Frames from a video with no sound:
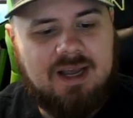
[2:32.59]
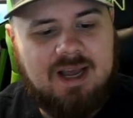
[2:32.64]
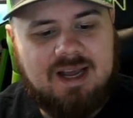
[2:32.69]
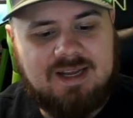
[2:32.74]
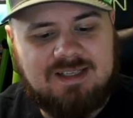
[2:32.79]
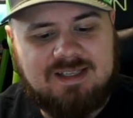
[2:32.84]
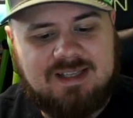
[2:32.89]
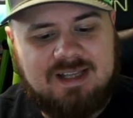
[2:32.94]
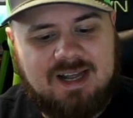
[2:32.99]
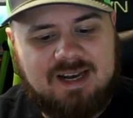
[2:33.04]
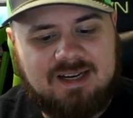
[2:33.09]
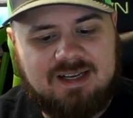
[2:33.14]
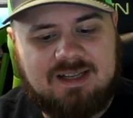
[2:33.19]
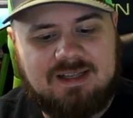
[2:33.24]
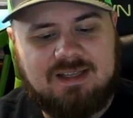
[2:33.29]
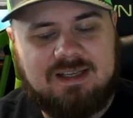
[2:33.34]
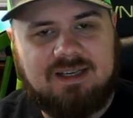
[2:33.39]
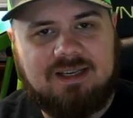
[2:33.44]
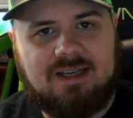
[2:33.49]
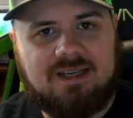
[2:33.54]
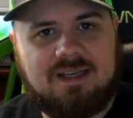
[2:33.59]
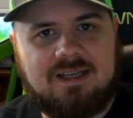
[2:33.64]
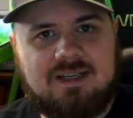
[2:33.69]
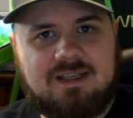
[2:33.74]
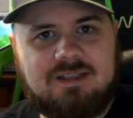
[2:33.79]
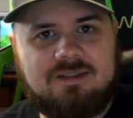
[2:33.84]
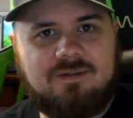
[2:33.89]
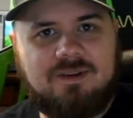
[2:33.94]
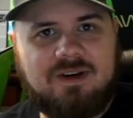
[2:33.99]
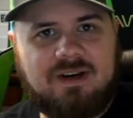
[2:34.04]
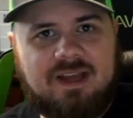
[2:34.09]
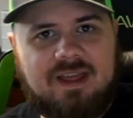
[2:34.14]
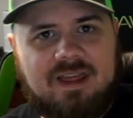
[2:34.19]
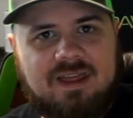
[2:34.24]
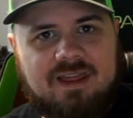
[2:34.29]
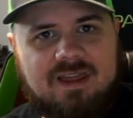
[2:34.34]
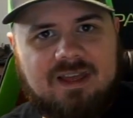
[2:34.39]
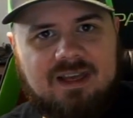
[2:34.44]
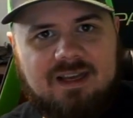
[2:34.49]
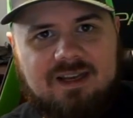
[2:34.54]
Aesthetically, it is very
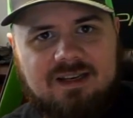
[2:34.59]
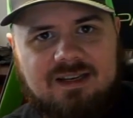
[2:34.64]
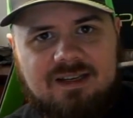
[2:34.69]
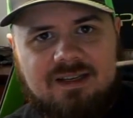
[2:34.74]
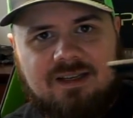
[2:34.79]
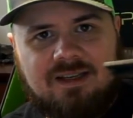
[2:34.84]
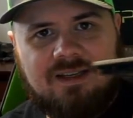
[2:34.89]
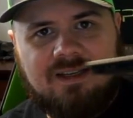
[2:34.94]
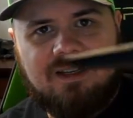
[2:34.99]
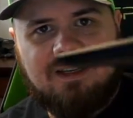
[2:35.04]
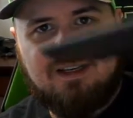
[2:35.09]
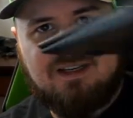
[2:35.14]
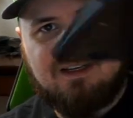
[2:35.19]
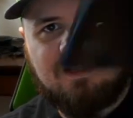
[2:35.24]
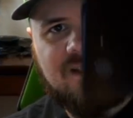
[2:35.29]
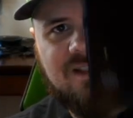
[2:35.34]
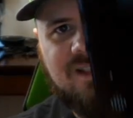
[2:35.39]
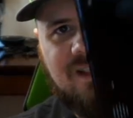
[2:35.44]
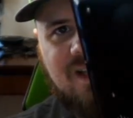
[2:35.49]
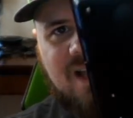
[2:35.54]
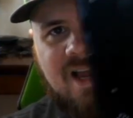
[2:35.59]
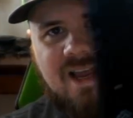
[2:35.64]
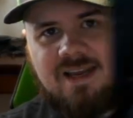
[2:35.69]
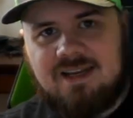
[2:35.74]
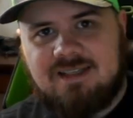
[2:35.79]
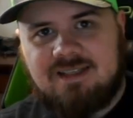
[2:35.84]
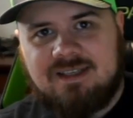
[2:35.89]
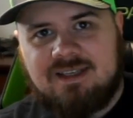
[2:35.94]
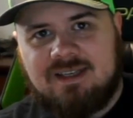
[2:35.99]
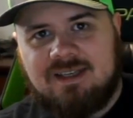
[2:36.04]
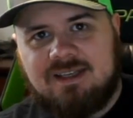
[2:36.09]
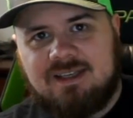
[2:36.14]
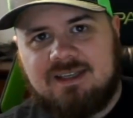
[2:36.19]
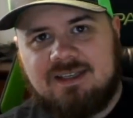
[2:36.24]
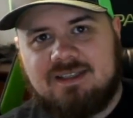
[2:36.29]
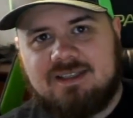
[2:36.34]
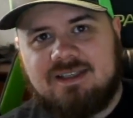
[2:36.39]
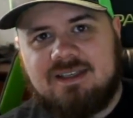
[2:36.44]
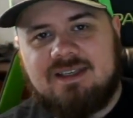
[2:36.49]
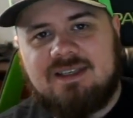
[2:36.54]
thin, it is light, it
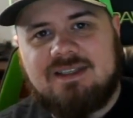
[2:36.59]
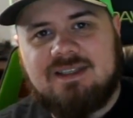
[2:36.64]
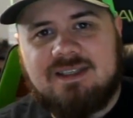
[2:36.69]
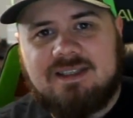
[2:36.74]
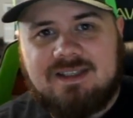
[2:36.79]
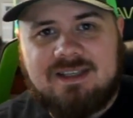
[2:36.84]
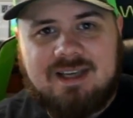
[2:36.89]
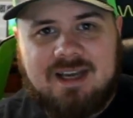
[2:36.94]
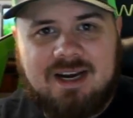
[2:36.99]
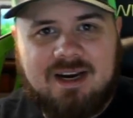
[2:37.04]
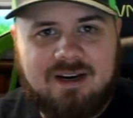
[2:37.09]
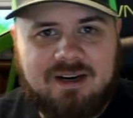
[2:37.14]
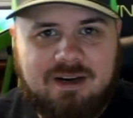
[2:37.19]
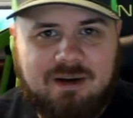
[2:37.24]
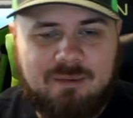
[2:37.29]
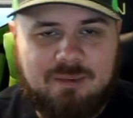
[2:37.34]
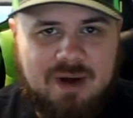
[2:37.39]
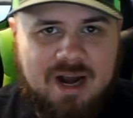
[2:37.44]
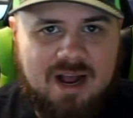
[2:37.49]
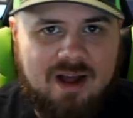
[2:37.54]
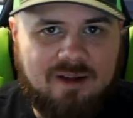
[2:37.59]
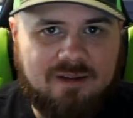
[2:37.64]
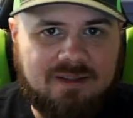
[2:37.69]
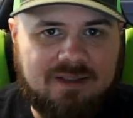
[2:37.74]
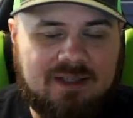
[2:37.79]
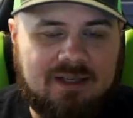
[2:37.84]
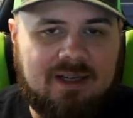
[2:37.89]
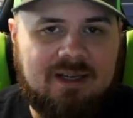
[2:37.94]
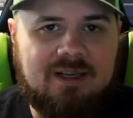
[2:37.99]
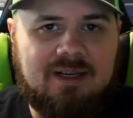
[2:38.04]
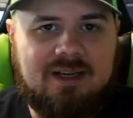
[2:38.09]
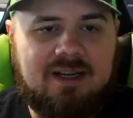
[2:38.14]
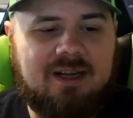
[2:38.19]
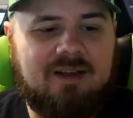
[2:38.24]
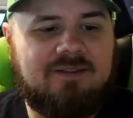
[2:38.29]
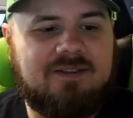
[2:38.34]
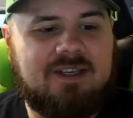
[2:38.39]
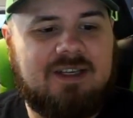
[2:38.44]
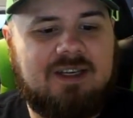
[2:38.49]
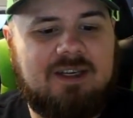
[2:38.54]
is easy to carry around. I
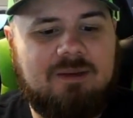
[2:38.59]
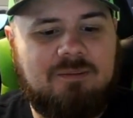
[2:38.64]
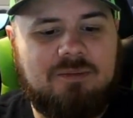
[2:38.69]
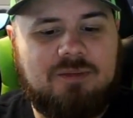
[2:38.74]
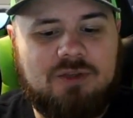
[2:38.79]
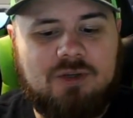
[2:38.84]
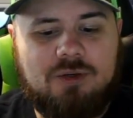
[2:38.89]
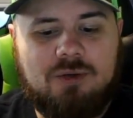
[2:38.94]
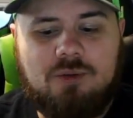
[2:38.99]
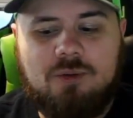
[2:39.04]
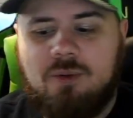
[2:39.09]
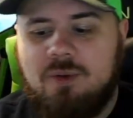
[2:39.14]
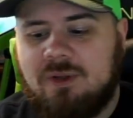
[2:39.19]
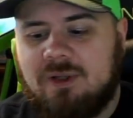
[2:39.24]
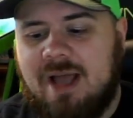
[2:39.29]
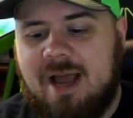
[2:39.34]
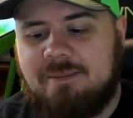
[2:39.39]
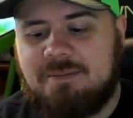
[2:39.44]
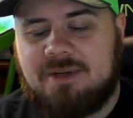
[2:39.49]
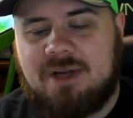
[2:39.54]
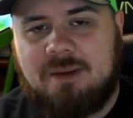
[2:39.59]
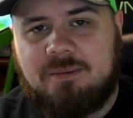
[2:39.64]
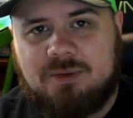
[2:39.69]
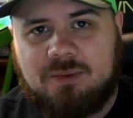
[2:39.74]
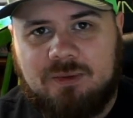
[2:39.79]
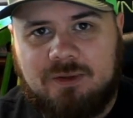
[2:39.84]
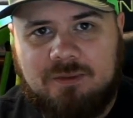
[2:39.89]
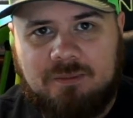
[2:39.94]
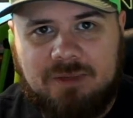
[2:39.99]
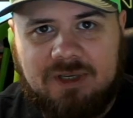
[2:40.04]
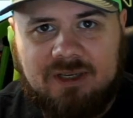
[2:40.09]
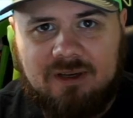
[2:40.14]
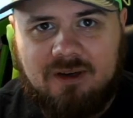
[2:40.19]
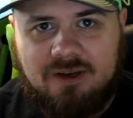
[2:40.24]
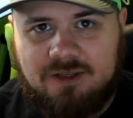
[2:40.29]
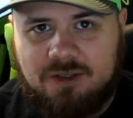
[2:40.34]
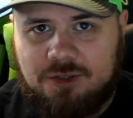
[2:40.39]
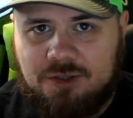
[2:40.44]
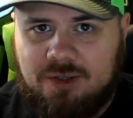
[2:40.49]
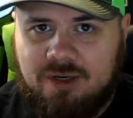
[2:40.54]
have to keep two laptops with me
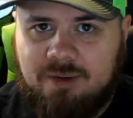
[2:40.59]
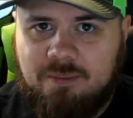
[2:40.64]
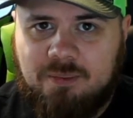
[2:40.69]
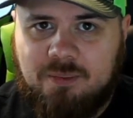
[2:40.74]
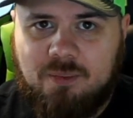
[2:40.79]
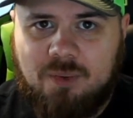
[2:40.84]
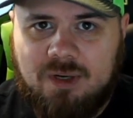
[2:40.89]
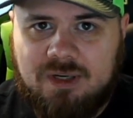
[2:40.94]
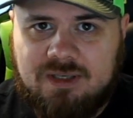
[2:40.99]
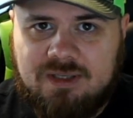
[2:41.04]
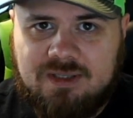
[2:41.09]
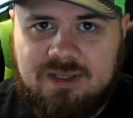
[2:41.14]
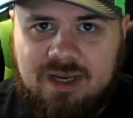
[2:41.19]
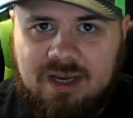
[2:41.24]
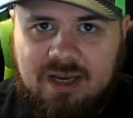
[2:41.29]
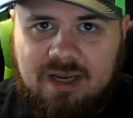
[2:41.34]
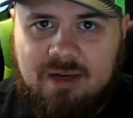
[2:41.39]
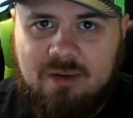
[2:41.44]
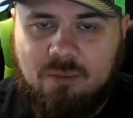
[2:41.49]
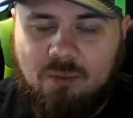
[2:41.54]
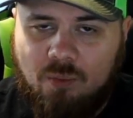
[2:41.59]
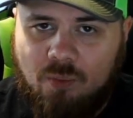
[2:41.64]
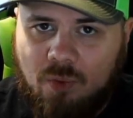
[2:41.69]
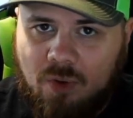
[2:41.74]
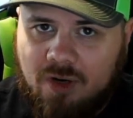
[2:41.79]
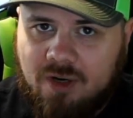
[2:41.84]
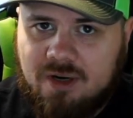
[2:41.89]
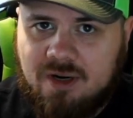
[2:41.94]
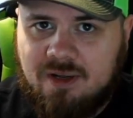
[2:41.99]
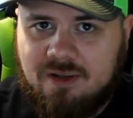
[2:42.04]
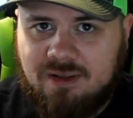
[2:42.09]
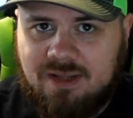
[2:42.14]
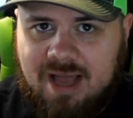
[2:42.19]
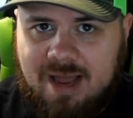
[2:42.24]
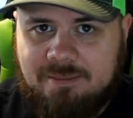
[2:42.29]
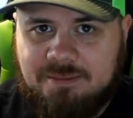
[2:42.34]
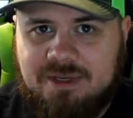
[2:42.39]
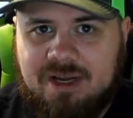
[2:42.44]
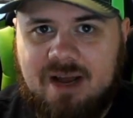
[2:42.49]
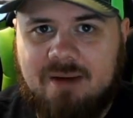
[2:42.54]
on a trip. One is a work
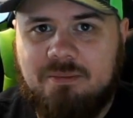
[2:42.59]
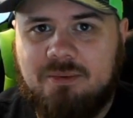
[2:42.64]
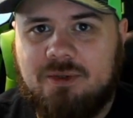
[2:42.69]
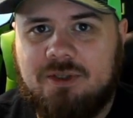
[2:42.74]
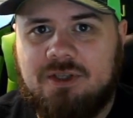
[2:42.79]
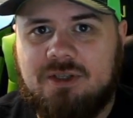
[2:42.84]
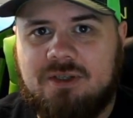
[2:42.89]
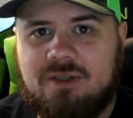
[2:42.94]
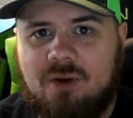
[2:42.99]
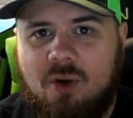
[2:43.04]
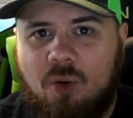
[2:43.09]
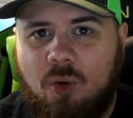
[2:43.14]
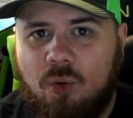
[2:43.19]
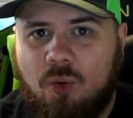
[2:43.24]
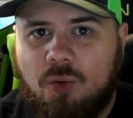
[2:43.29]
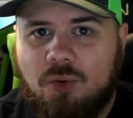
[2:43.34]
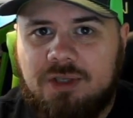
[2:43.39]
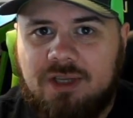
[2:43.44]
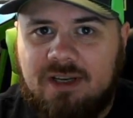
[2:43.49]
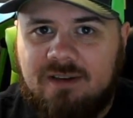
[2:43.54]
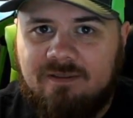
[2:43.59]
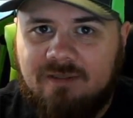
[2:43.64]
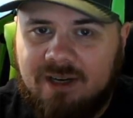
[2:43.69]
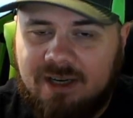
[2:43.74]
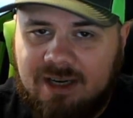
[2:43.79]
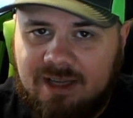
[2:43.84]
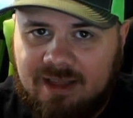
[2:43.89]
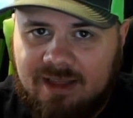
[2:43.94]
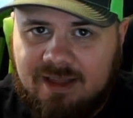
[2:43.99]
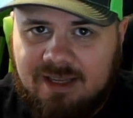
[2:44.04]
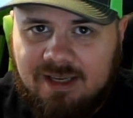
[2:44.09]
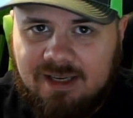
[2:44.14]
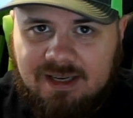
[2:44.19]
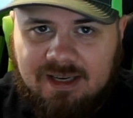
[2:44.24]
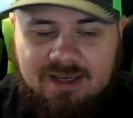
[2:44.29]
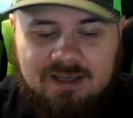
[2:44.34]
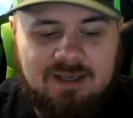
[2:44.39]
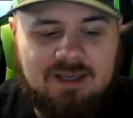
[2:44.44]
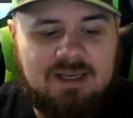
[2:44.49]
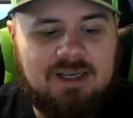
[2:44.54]
laptop, which is old and very
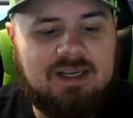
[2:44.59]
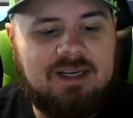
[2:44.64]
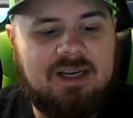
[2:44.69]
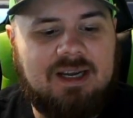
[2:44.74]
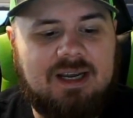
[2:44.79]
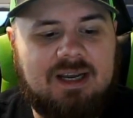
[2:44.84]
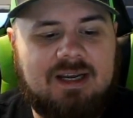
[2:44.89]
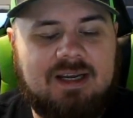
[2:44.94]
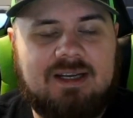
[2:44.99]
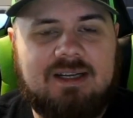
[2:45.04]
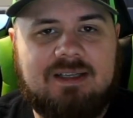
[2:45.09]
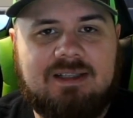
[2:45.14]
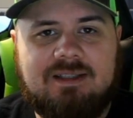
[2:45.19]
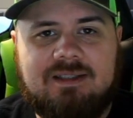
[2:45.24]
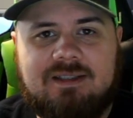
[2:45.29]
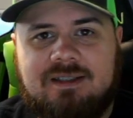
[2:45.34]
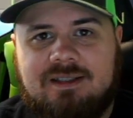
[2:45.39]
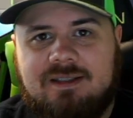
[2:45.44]
thick, and